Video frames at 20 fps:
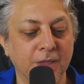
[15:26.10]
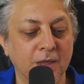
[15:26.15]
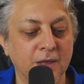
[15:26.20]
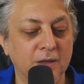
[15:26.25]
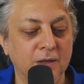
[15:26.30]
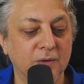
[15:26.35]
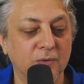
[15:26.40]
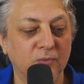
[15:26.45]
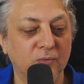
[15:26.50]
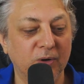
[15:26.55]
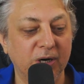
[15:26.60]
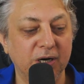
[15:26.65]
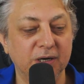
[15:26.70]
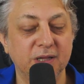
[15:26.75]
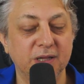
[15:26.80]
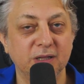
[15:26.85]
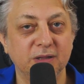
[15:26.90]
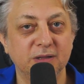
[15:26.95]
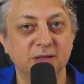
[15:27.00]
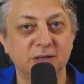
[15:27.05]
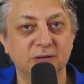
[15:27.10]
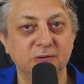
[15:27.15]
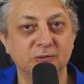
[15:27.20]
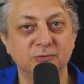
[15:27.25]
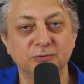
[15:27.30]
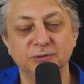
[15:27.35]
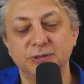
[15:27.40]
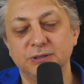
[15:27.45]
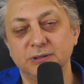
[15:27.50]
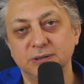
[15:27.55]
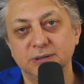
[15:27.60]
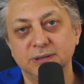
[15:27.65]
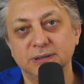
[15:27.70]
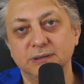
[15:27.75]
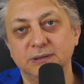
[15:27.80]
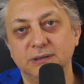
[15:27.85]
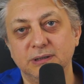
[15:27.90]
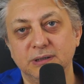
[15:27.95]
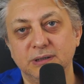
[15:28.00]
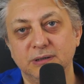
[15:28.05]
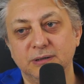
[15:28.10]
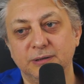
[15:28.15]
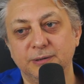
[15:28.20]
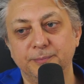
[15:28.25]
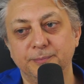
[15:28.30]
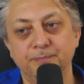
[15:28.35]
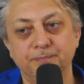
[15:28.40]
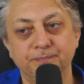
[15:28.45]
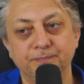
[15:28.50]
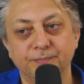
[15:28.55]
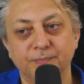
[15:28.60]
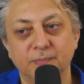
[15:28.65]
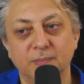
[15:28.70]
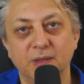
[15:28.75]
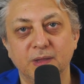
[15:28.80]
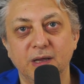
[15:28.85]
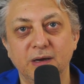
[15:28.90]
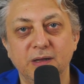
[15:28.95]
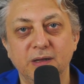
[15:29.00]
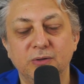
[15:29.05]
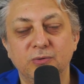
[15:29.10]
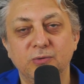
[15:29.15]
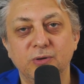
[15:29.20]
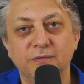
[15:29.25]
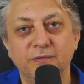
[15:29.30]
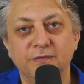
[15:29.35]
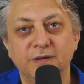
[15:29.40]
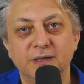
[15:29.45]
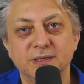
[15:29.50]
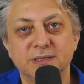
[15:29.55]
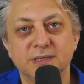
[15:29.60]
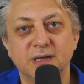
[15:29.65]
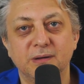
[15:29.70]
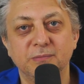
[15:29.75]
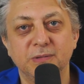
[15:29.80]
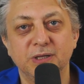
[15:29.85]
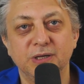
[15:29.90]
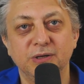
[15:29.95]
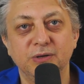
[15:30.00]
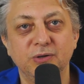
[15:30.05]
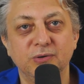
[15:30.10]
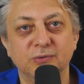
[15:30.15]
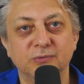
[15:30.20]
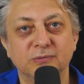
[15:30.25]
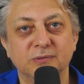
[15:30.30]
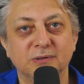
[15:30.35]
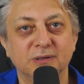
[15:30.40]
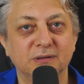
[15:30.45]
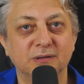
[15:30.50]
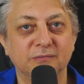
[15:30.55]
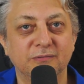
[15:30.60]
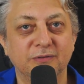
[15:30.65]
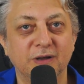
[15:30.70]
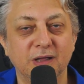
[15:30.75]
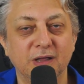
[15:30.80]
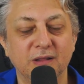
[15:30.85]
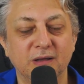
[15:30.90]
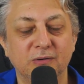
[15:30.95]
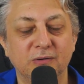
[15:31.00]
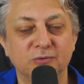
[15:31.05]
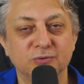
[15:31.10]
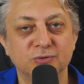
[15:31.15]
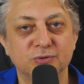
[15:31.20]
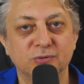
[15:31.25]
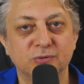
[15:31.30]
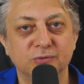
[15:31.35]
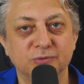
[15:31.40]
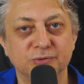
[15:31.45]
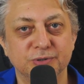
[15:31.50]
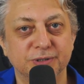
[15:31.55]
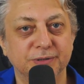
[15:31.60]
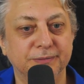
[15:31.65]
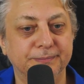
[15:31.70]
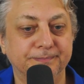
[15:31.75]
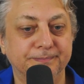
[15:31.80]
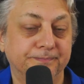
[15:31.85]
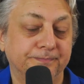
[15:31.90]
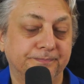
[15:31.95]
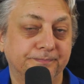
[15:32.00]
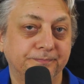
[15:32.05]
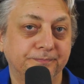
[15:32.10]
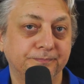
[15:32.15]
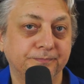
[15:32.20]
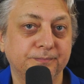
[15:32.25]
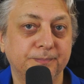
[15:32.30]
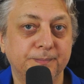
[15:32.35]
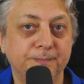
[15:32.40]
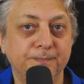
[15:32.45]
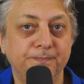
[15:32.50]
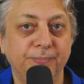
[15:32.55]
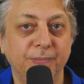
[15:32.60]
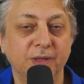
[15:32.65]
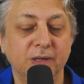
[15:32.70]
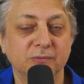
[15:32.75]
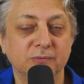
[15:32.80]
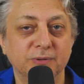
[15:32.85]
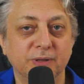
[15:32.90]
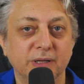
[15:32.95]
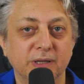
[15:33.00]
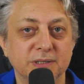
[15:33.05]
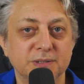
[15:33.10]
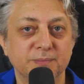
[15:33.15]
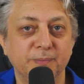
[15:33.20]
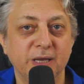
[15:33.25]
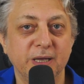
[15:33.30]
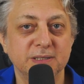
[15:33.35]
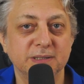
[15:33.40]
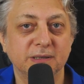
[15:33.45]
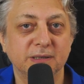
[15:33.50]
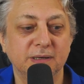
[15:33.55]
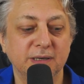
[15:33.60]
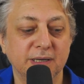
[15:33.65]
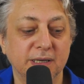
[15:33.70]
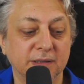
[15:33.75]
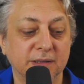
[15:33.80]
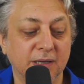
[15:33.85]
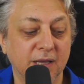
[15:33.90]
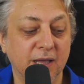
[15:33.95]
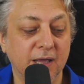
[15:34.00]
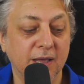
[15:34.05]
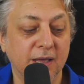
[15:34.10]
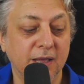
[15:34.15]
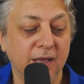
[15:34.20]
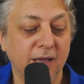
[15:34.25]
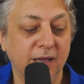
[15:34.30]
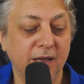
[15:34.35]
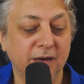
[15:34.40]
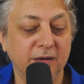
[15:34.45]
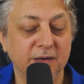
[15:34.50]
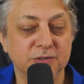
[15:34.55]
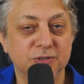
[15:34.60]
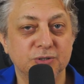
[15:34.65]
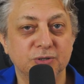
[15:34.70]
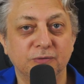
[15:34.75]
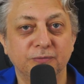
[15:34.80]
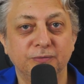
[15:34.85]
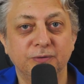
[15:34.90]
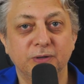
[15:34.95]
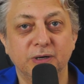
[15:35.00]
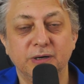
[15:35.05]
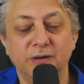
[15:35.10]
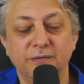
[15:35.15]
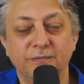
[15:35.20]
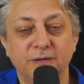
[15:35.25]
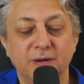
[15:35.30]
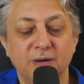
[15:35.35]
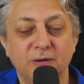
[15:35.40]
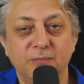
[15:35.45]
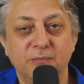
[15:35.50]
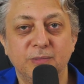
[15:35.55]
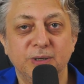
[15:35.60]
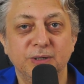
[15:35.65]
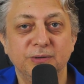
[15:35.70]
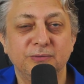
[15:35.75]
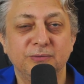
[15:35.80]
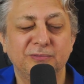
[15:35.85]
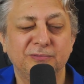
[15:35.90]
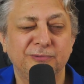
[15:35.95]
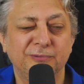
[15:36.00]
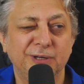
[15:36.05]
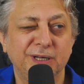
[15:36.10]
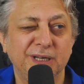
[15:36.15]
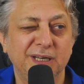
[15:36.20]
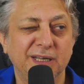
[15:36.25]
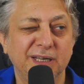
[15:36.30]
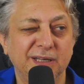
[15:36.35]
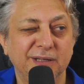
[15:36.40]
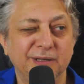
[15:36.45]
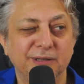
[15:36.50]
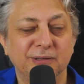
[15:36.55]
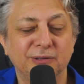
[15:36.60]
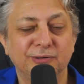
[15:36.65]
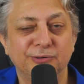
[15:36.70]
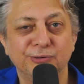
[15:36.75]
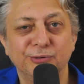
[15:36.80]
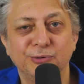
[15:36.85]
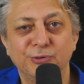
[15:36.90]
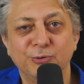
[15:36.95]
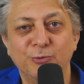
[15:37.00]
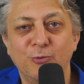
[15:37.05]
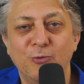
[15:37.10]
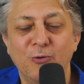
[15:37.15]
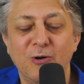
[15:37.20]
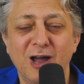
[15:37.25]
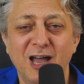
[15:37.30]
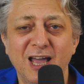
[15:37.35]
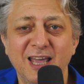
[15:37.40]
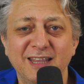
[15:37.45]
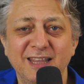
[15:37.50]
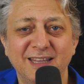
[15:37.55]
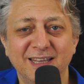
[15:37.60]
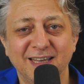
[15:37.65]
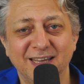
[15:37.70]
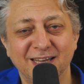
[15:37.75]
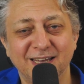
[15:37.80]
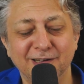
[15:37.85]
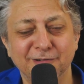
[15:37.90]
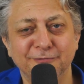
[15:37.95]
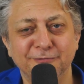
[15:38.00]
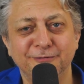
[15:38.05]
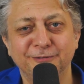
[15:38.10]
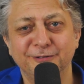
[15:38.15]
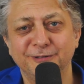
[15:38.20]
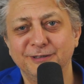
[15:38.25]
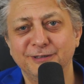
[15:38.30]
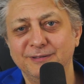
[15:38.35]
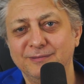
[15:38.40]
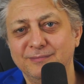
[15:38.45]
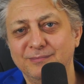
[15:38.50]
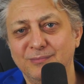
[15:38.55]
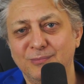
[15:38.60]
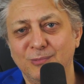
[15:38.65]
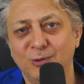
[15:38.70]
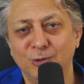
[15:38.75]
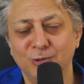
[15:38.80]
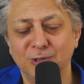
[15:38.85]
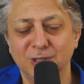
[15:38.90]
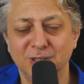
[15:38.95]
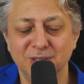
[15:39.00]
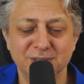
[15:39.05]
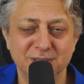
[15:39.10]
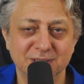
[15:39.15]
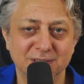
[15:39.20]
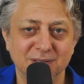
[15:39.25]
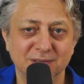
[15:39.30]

Where they don't, they need to invent something new and find their own solution. That's basically it. And in software development, we don't quite have models,